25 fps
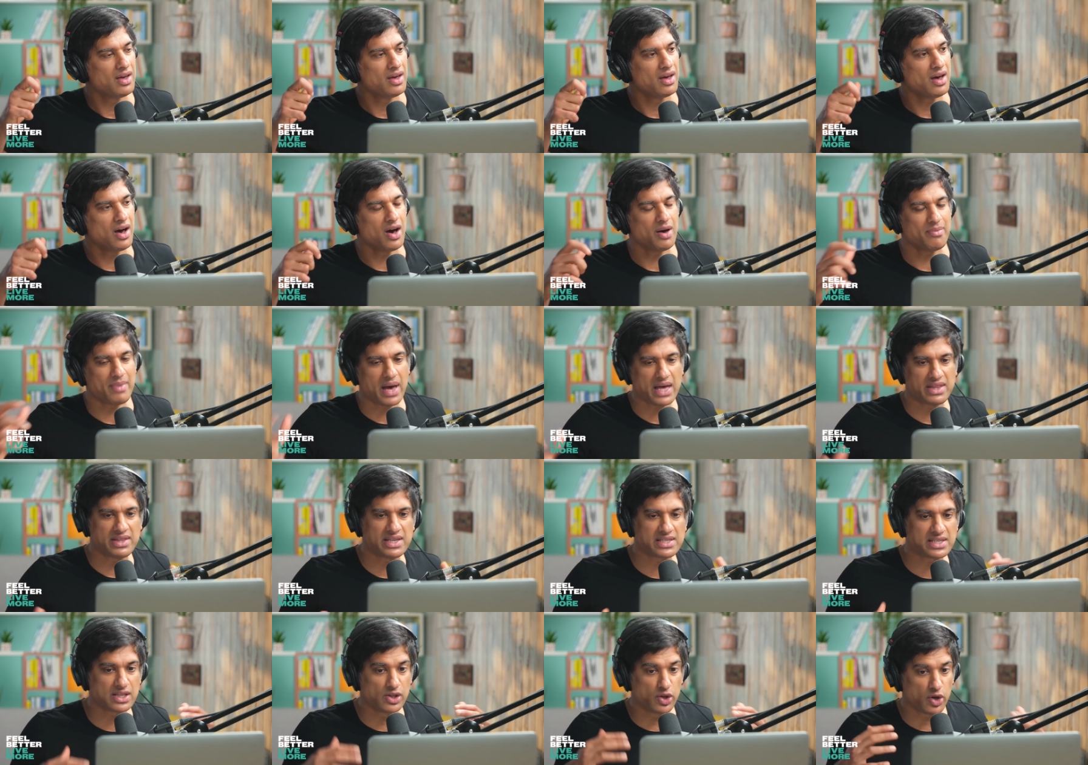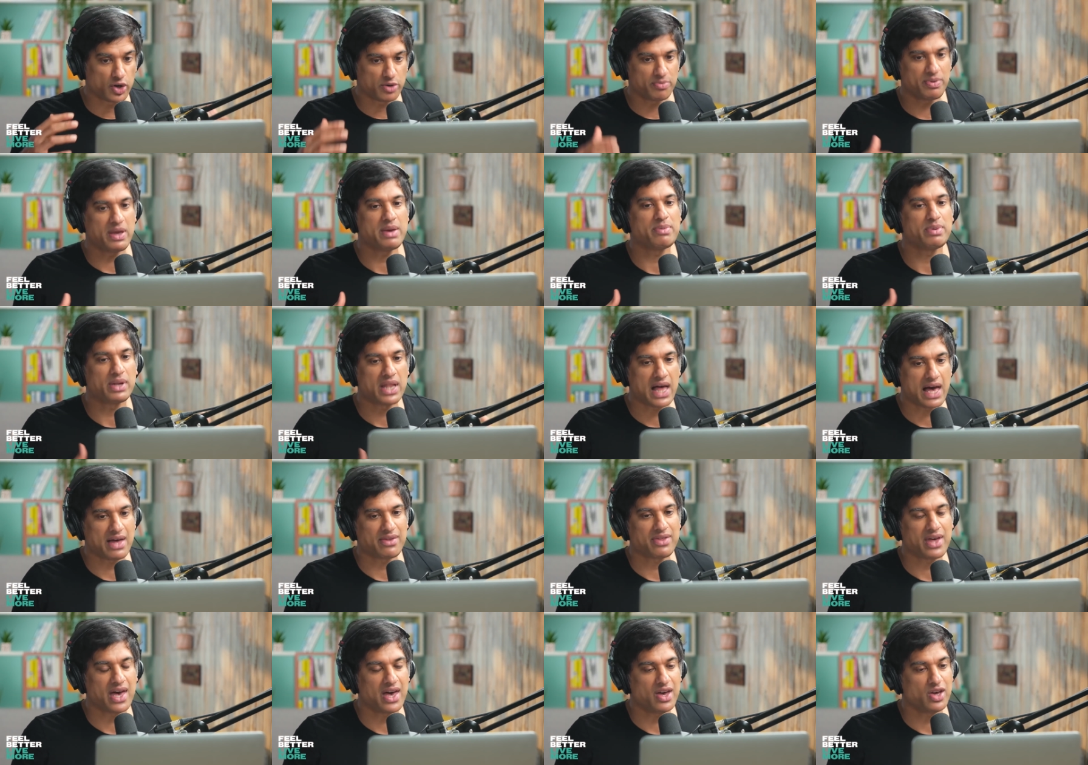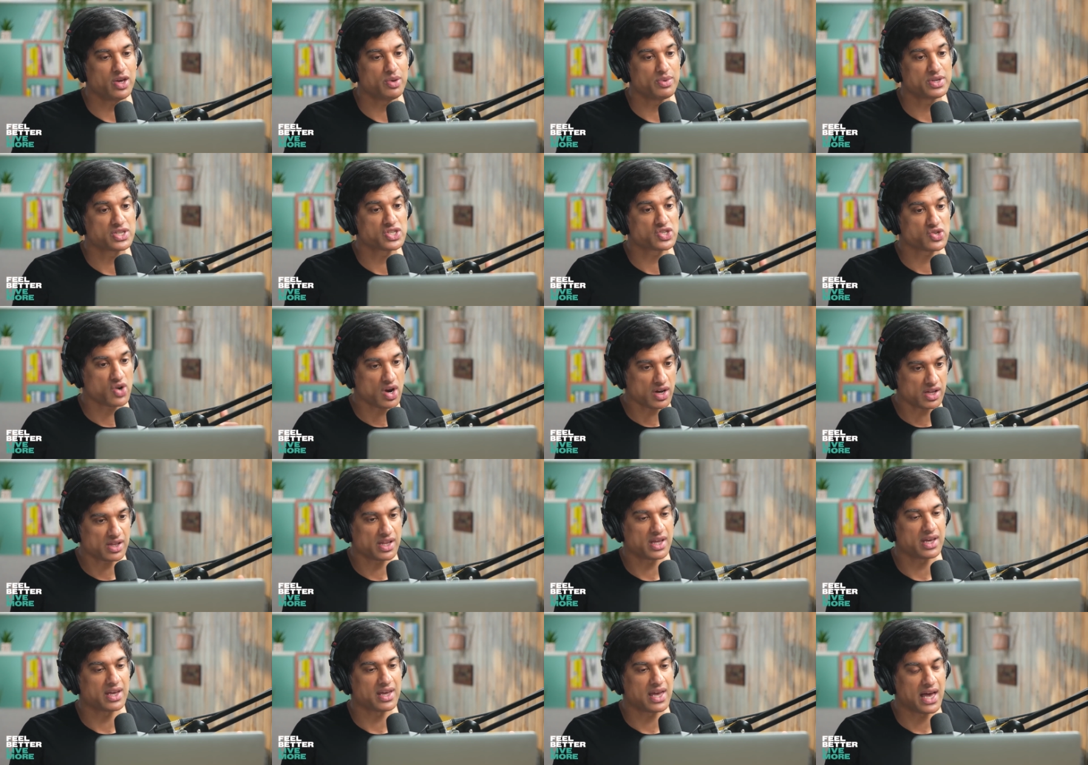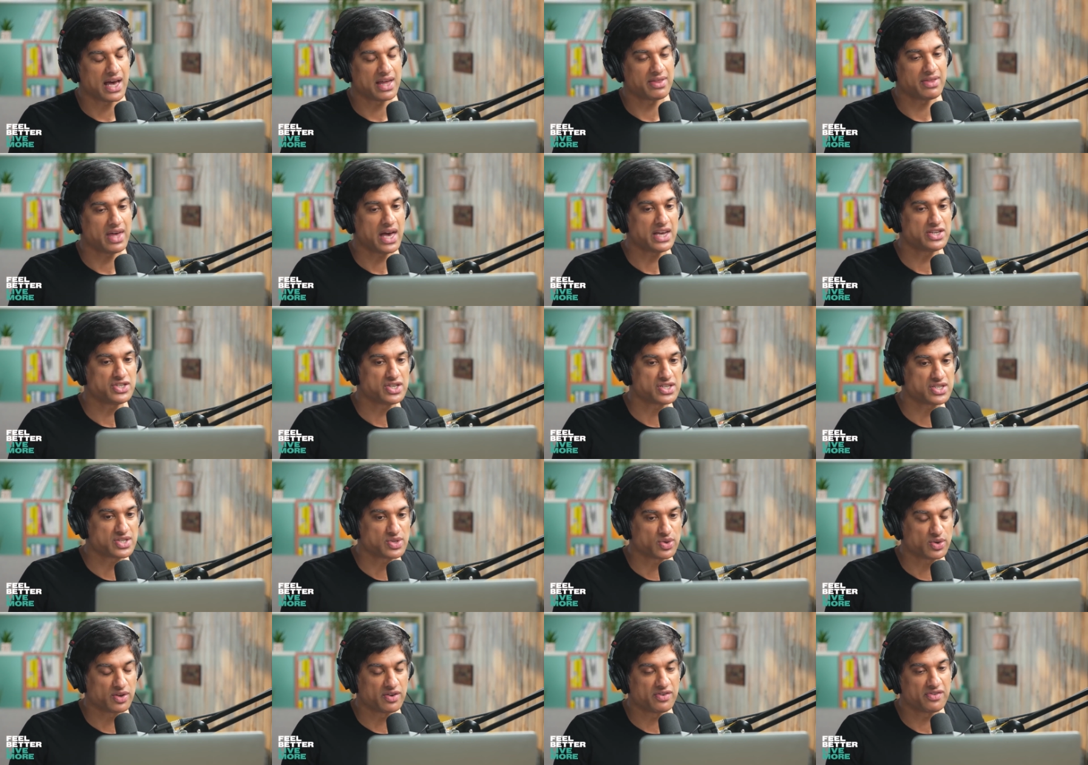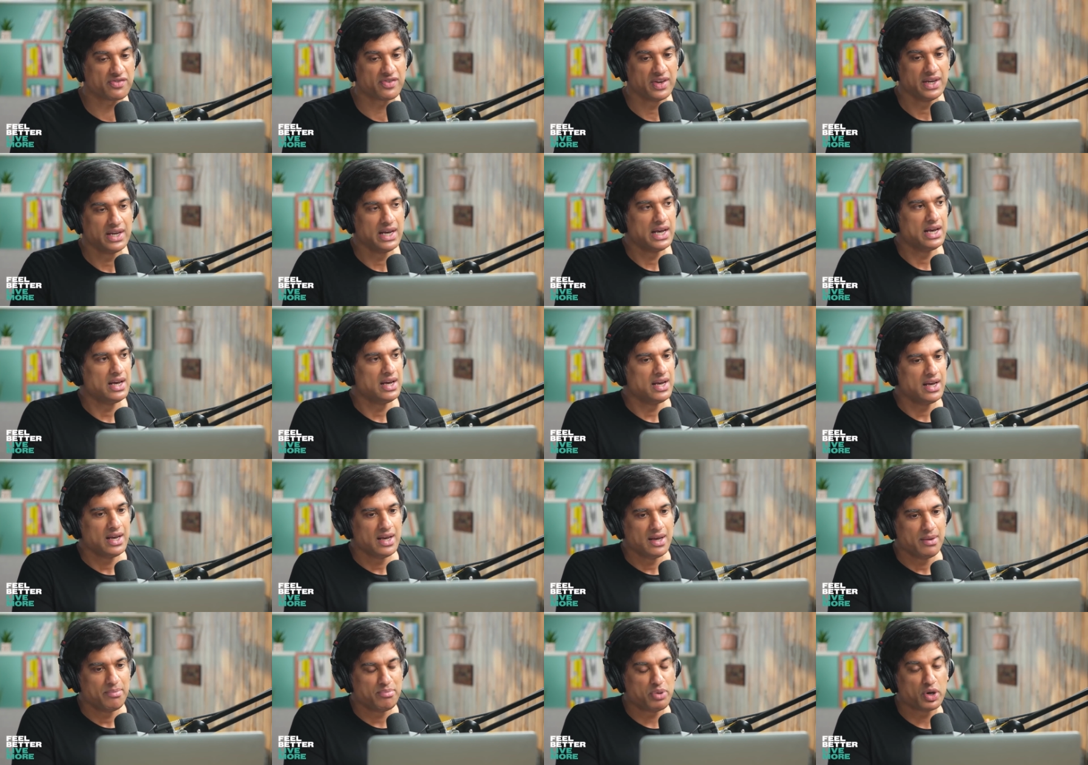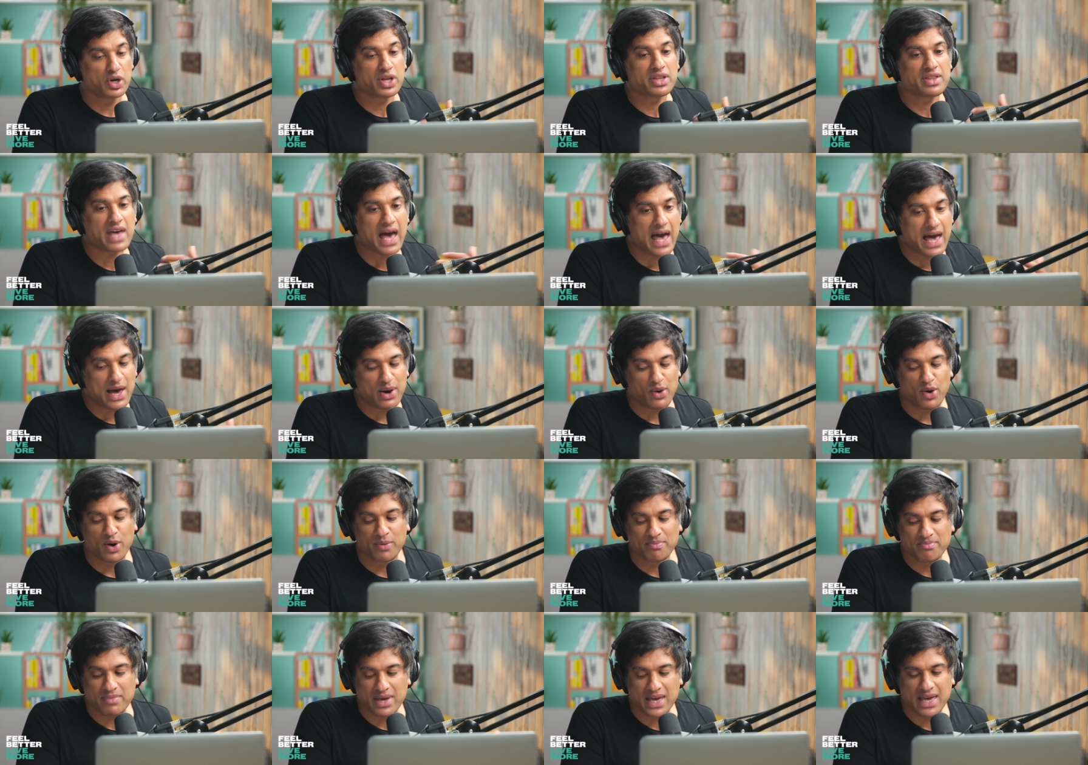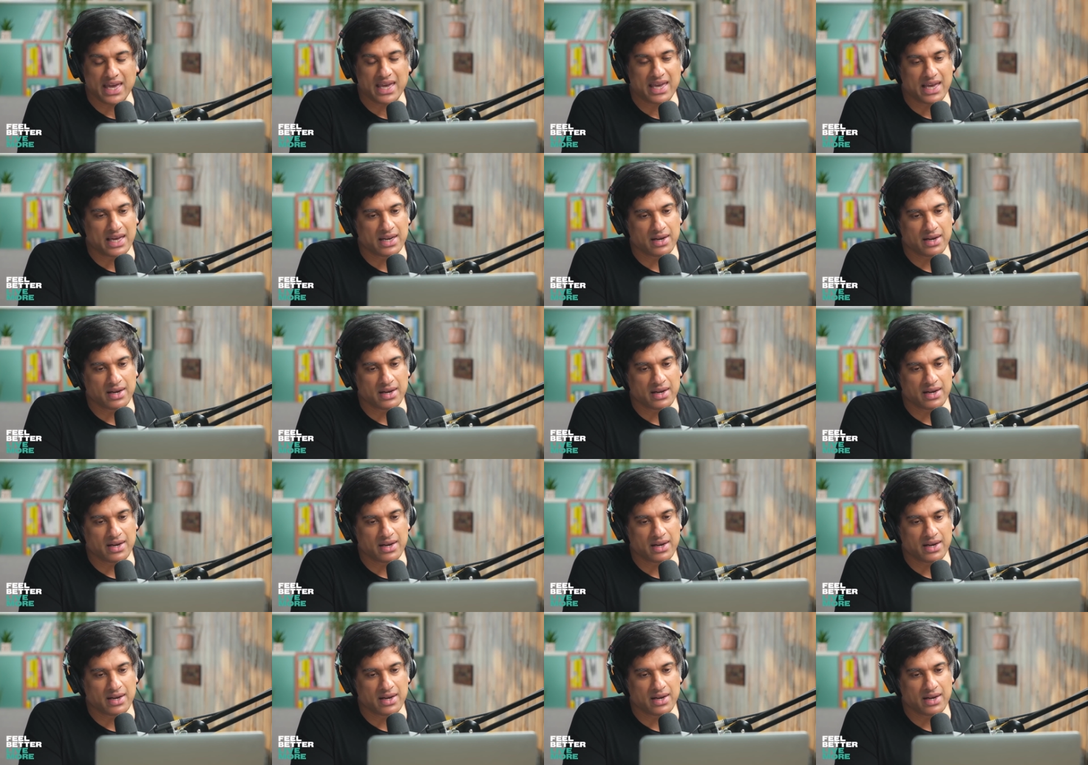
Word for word: oh man, there's a lot of people out there who are struggling and they're just sort of putting that out on me.